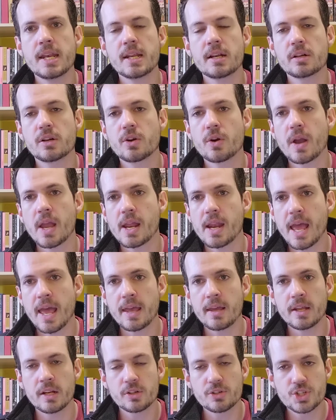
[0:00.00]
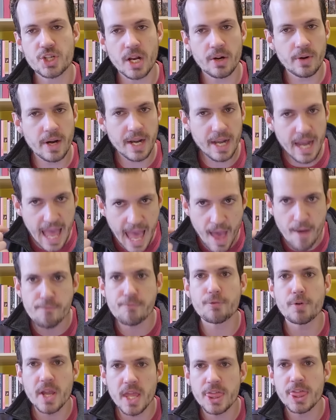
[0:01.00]
It'll generate
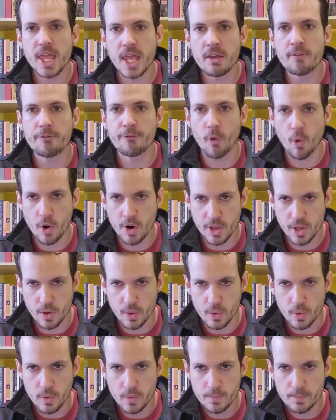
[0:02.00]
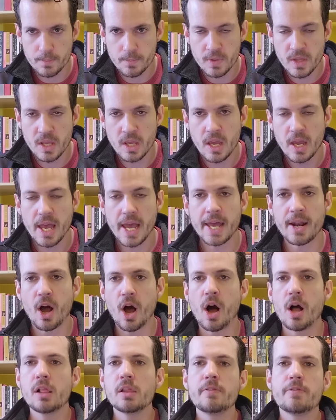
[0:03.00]
everything for you. And
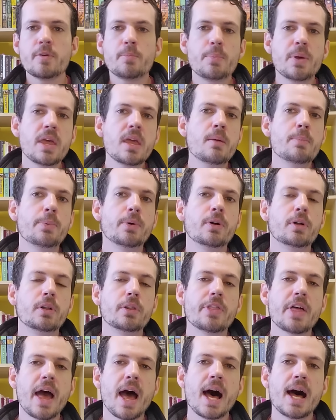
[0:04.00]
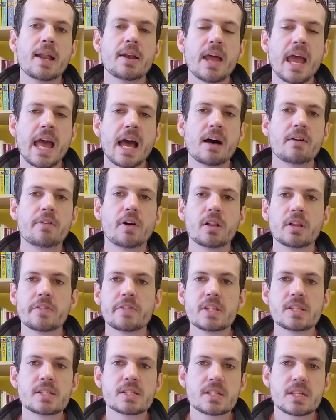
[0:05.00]
all of the people that have all of
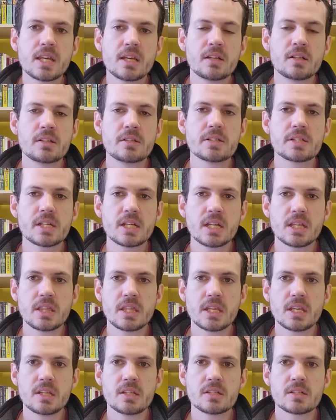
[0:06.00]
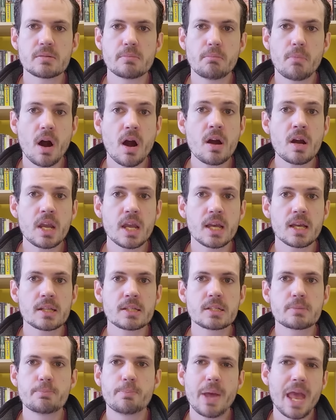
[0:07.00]
these skills in these
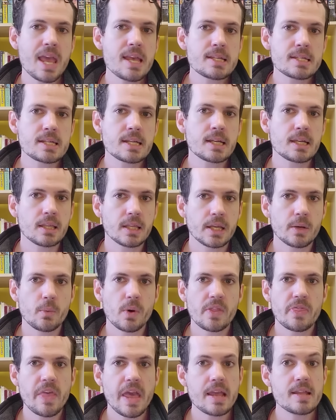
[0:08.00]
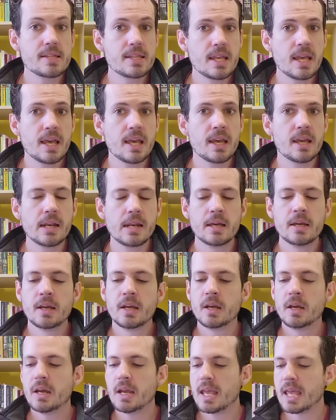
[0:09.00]
markets, basically what they did
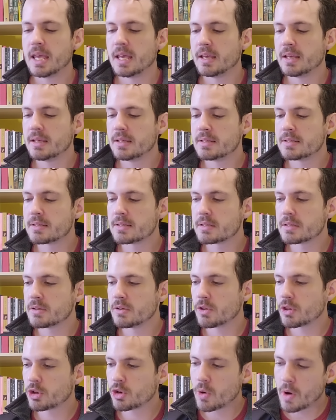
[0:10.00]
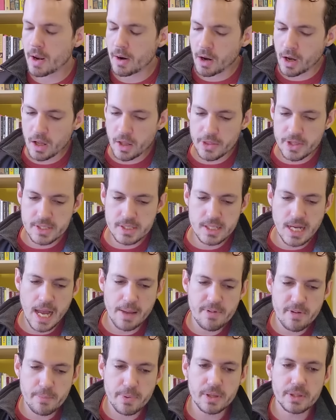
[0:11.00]
is, throughout all this time
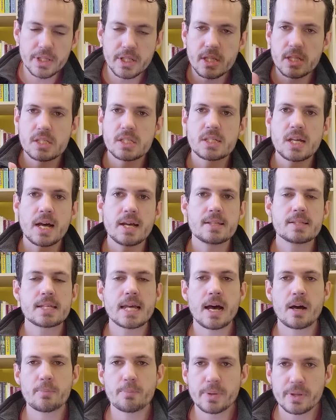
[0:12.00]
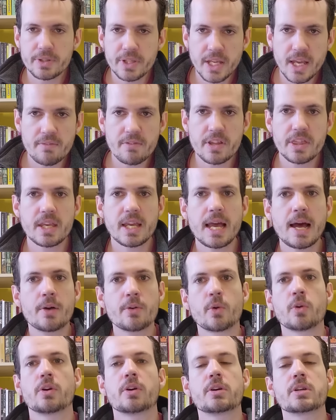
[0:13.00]
of building these sites out, building everything out in
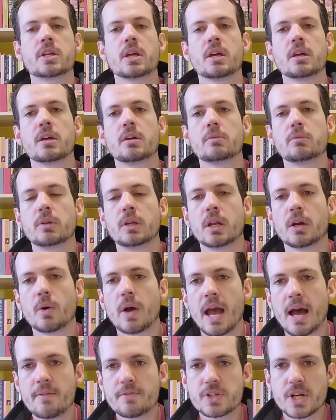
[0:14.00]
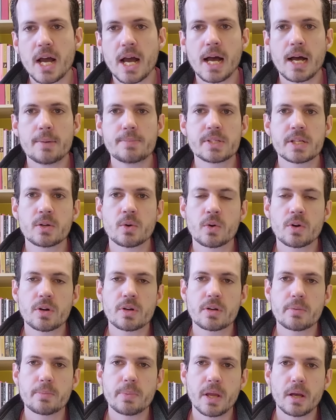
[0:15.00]
order to, have jobs, in order
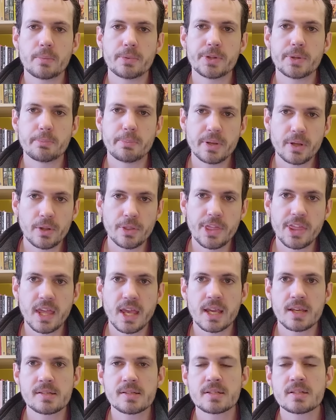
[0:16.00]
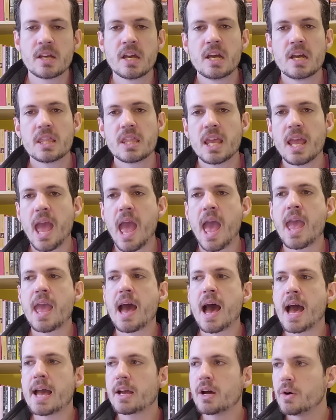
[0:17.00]
to be able to build things, the
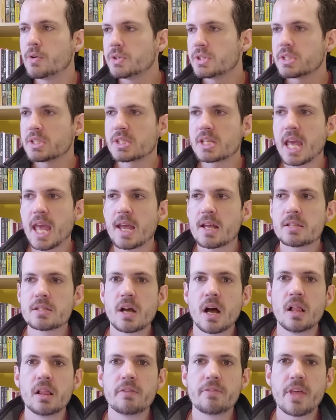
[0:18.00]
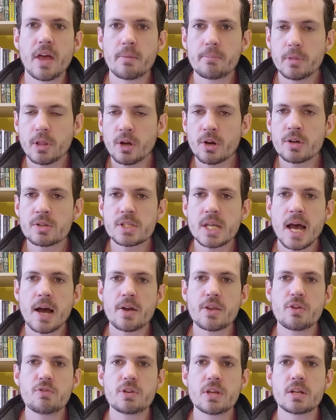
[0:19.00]
AI goes and scans all of them, learns how
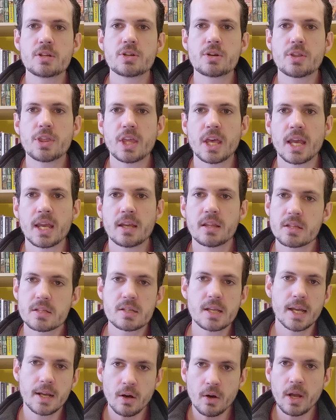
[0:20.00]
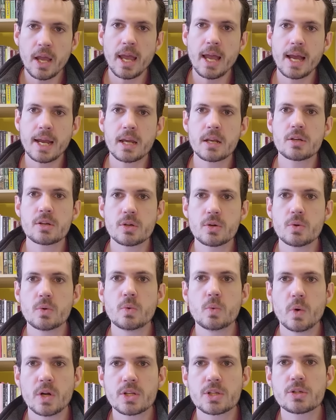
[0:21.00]
you did your thing, and it's like, okay, I can do
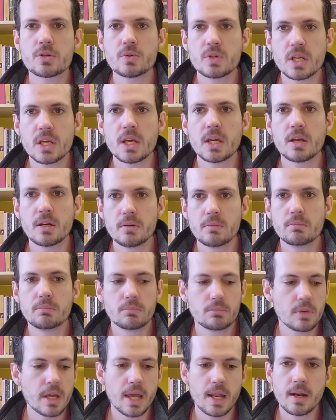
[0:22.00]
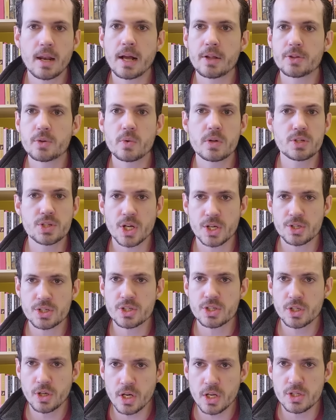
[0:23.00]
what you did, and I'll do it just
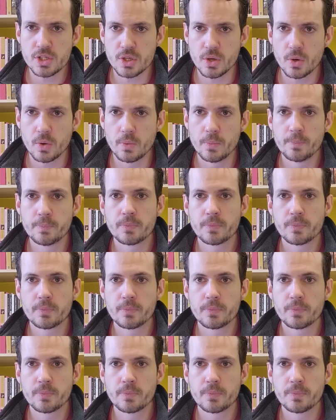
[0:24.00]
as good as you.